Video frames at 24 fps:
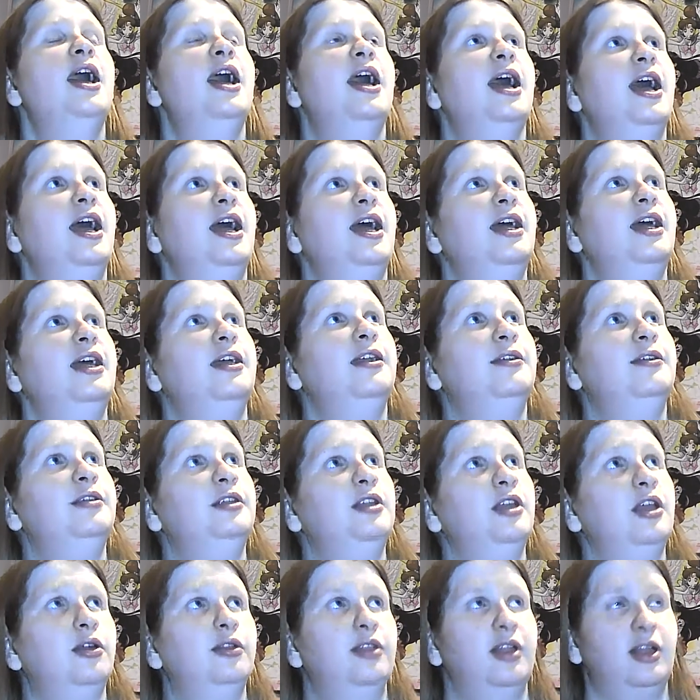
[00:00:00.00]
And,
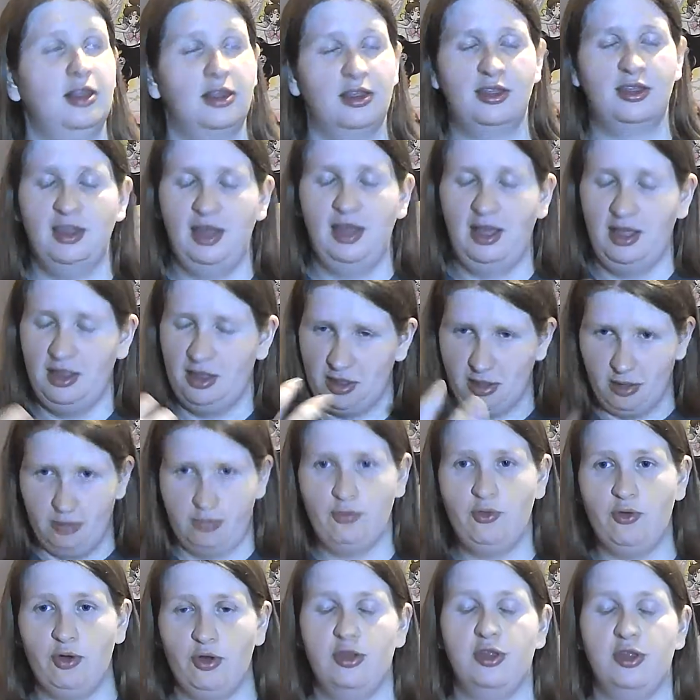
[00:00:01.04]
you know, that's
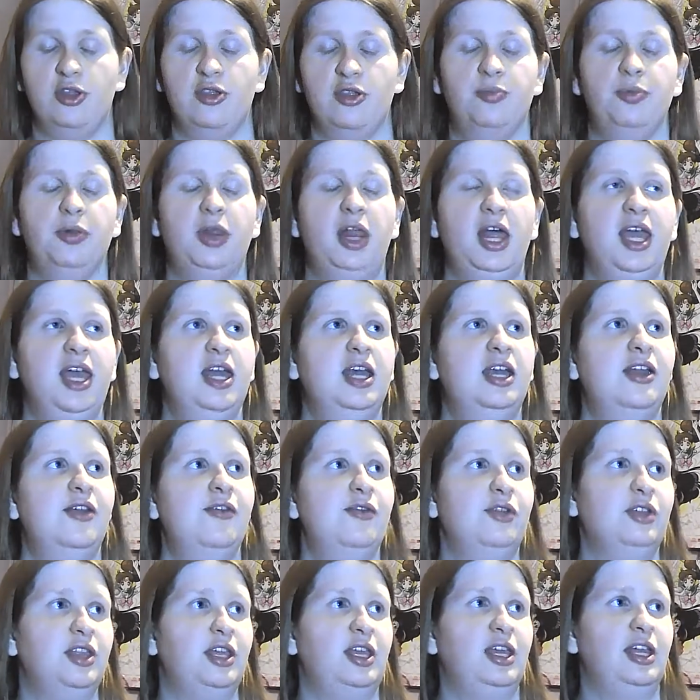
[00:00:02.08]
Grisha's plan and
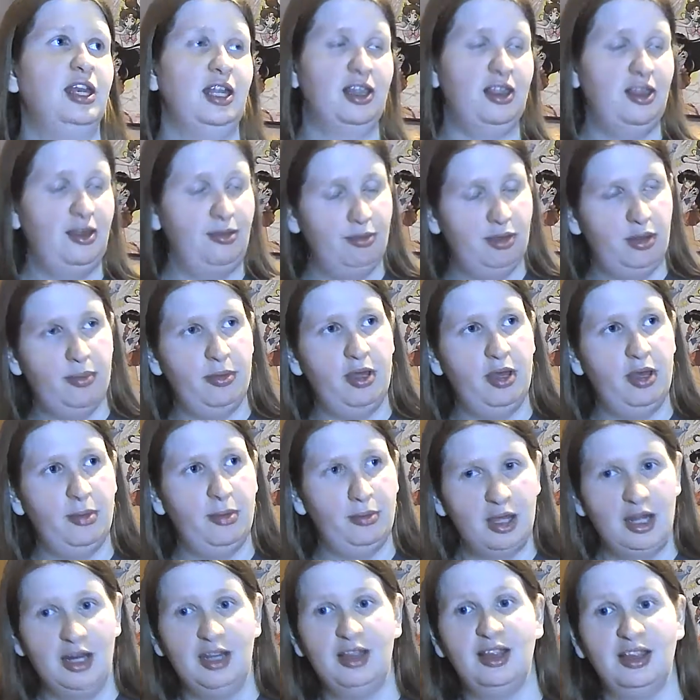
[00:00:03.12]
everything, and he seems to become
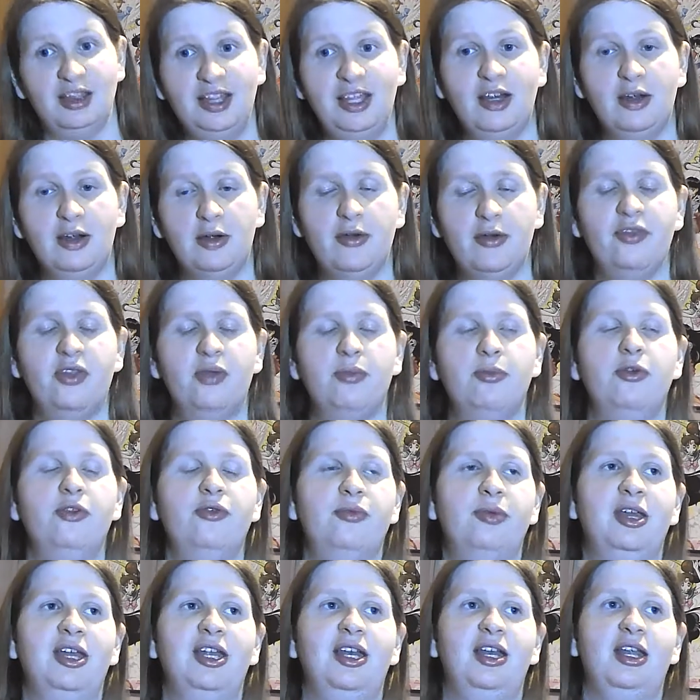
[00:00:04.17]
kind of the leader of the
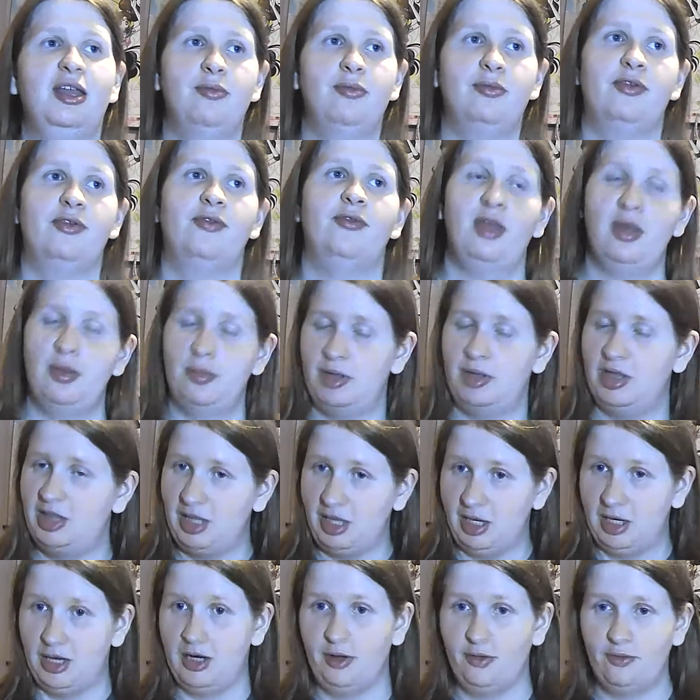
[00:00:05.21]
movement, and him and
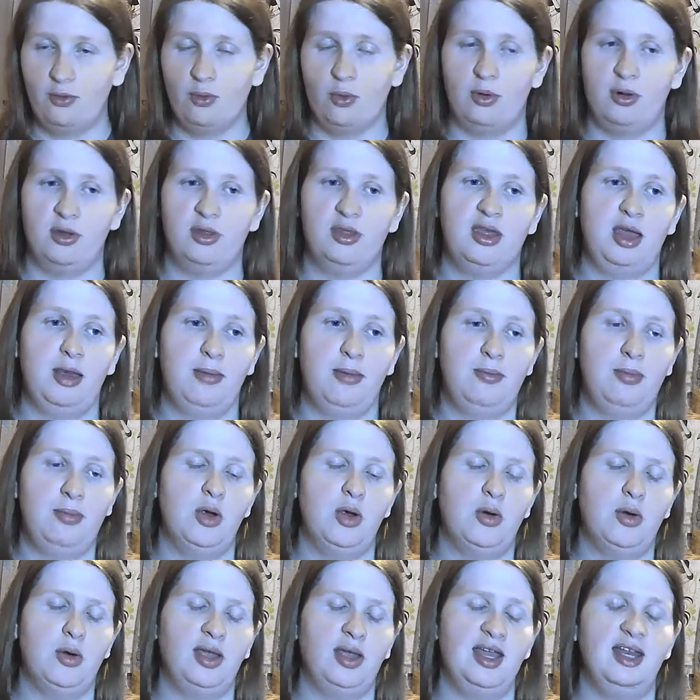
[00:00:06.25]
Dina, of course, get
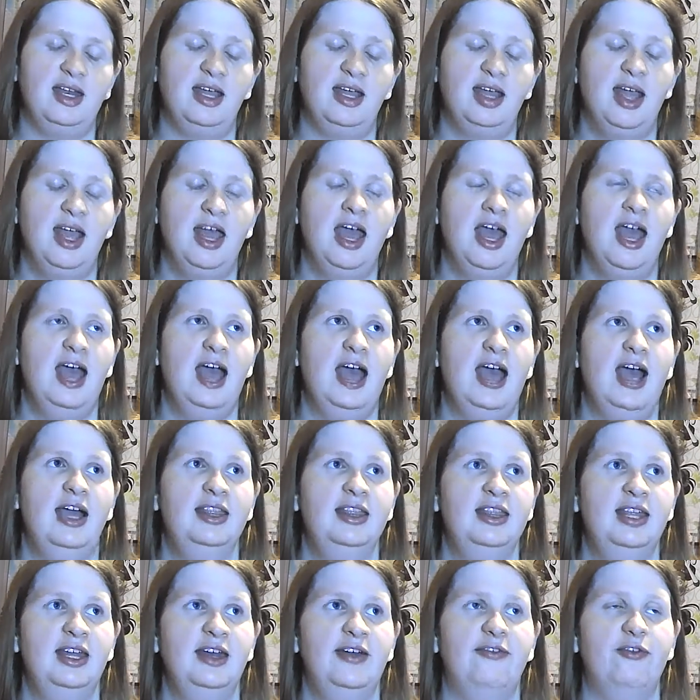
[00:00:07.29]
married. And
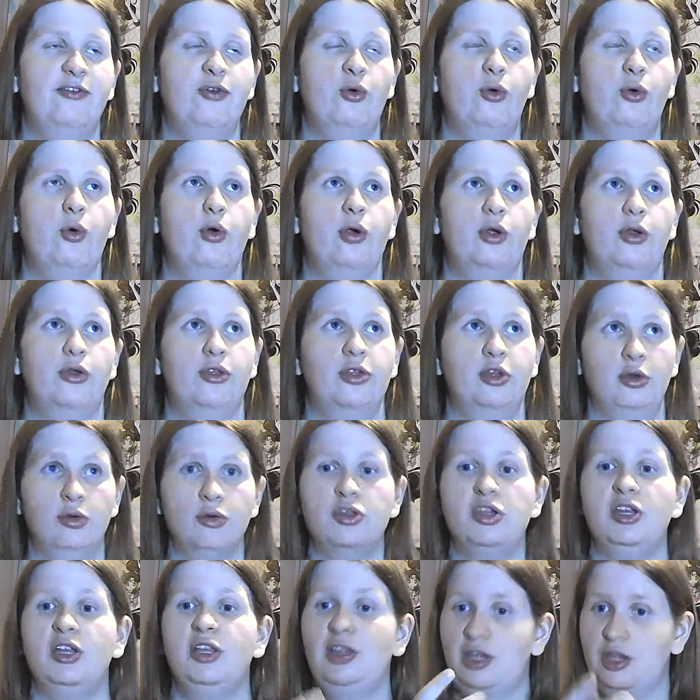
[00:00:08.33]
then, of course, you know,
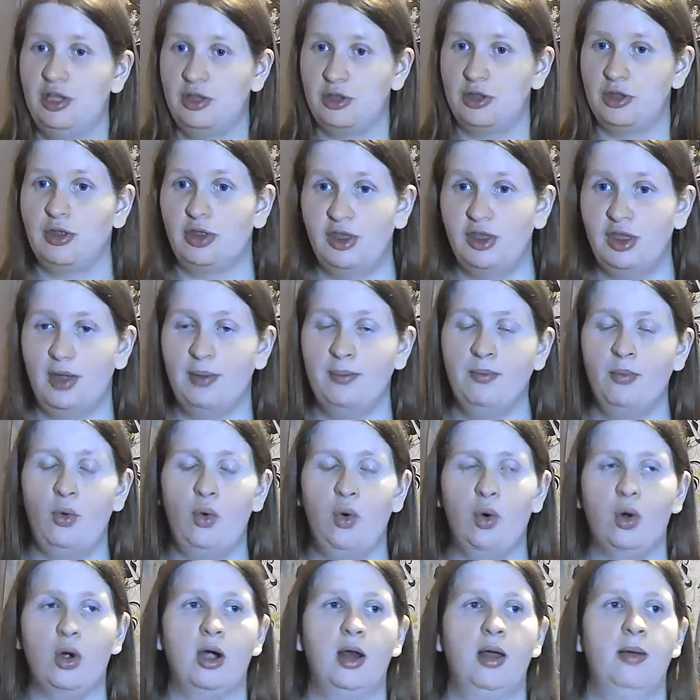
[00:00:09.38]
she teaches them
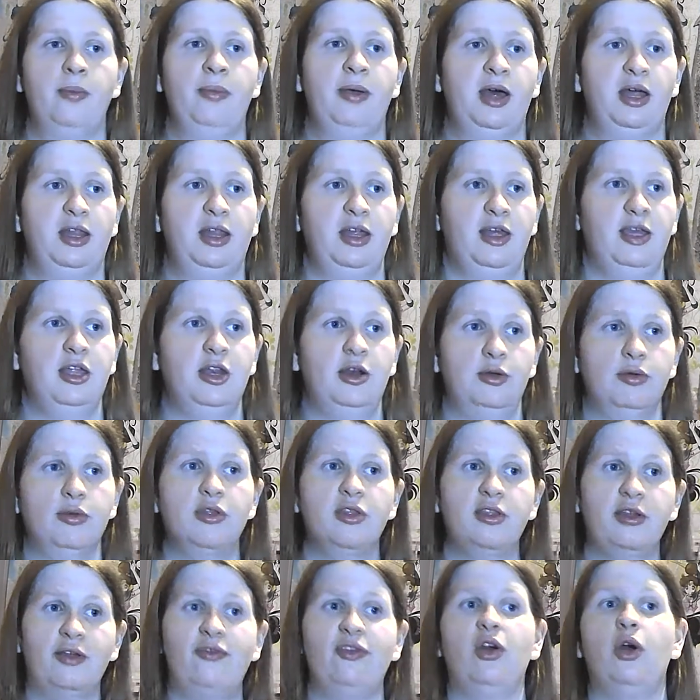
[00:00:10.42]
more about, like, you know,
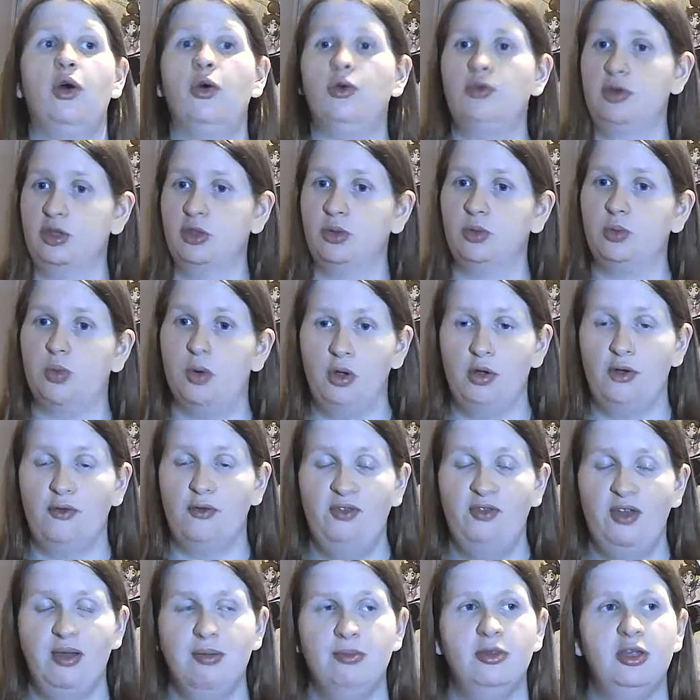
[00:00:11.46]
stuff that only the royal
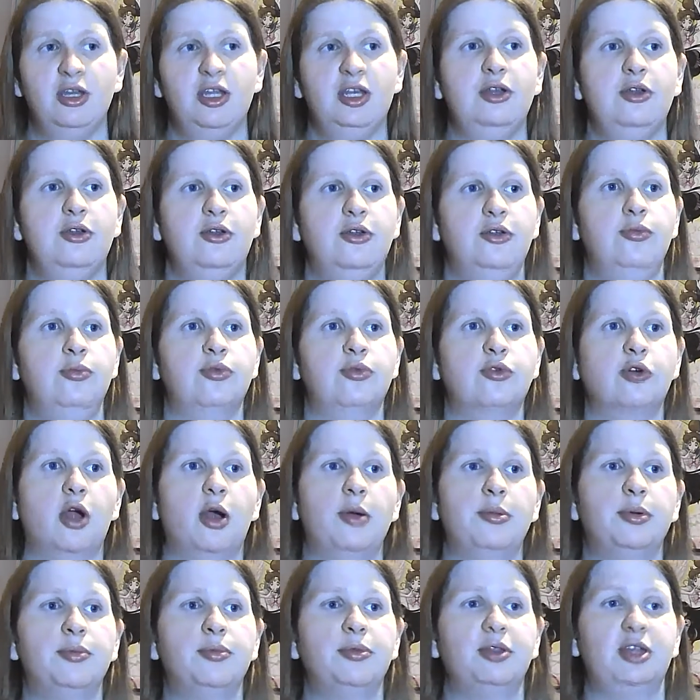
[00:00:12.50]
family knew,
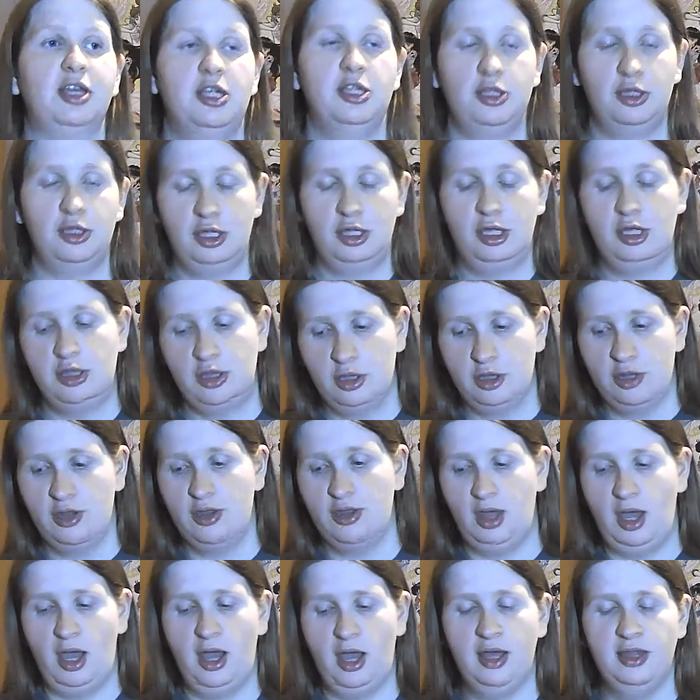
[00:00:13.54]
probably. She teaches
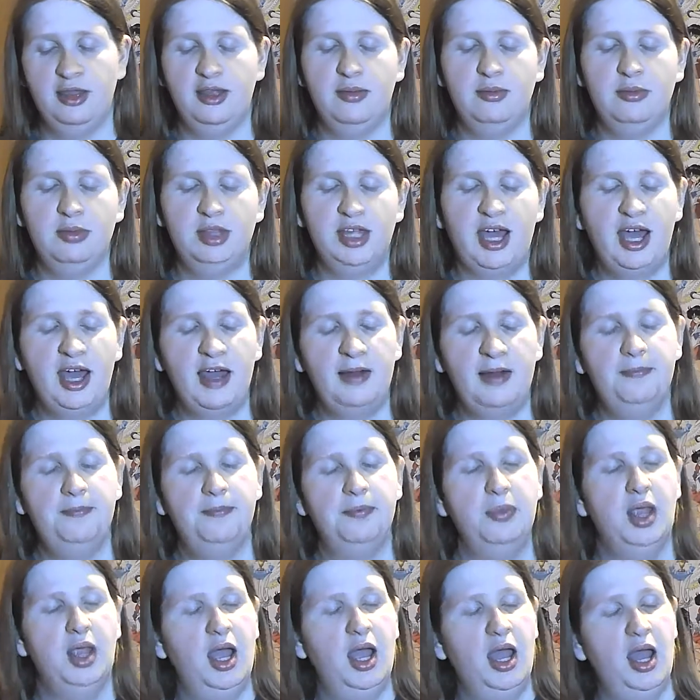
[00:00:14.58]
them that.
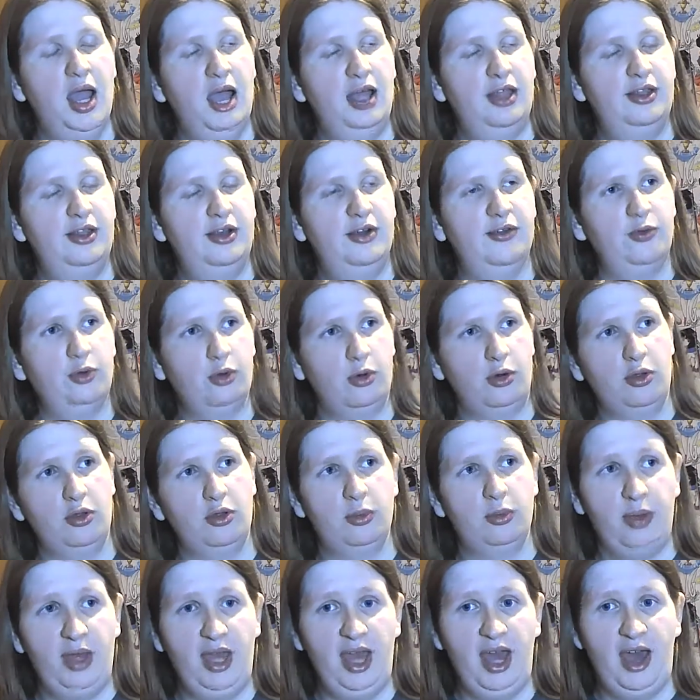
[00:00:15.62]
And then, of course,
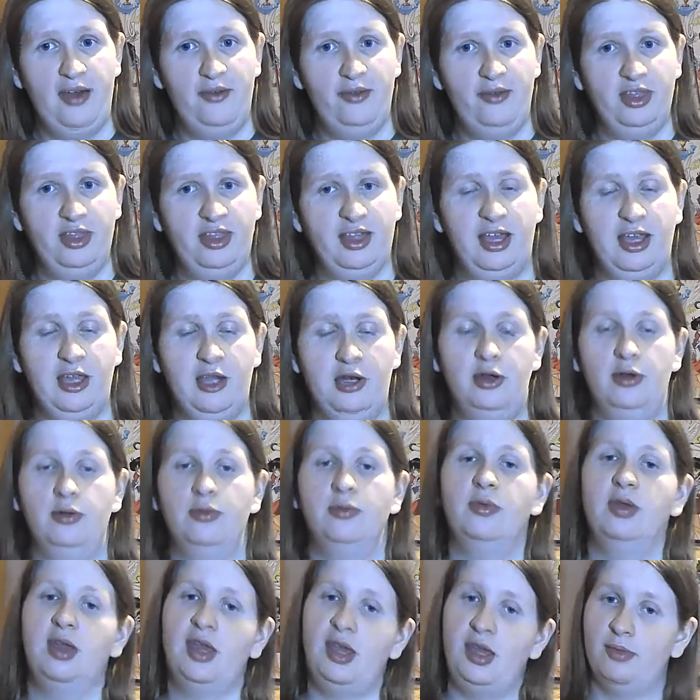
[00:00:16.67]
we have it that, you know,
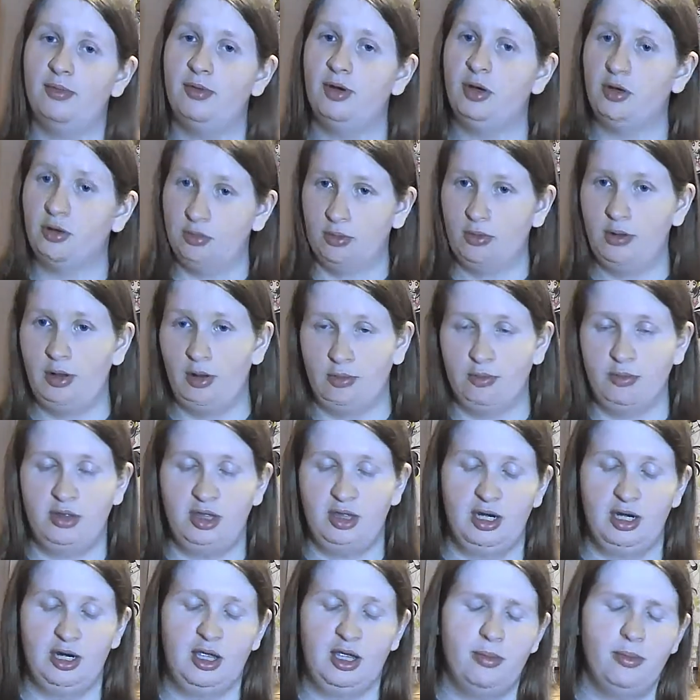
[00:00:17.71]
him and, you know,
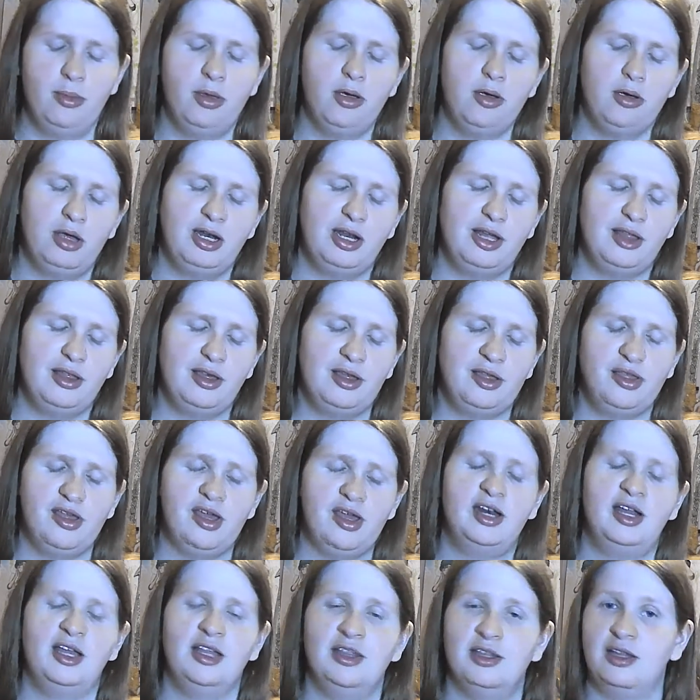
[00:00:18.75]
Dina get married, as I said,
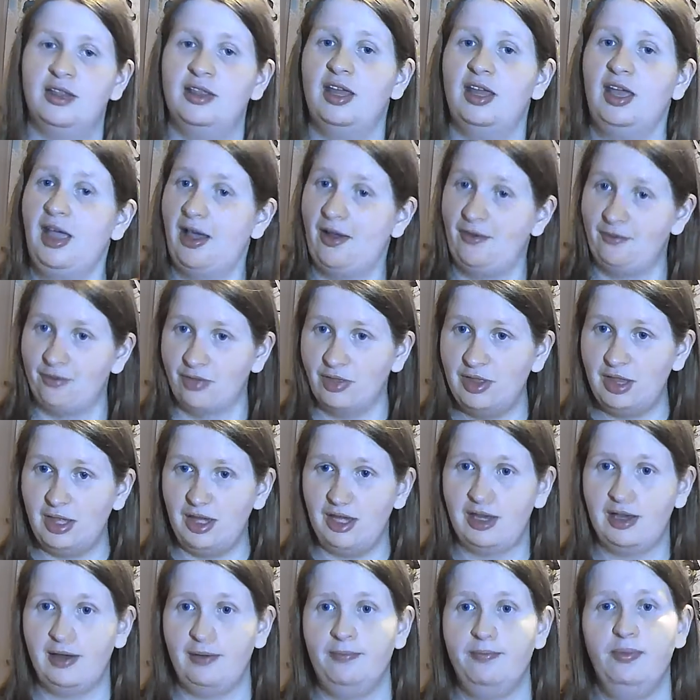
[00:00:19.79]
and then they have
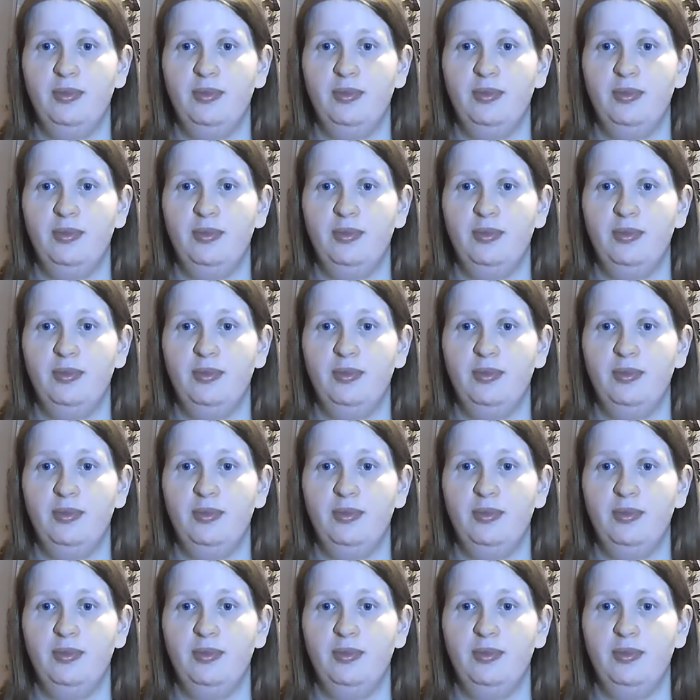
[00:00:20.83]
Zeke.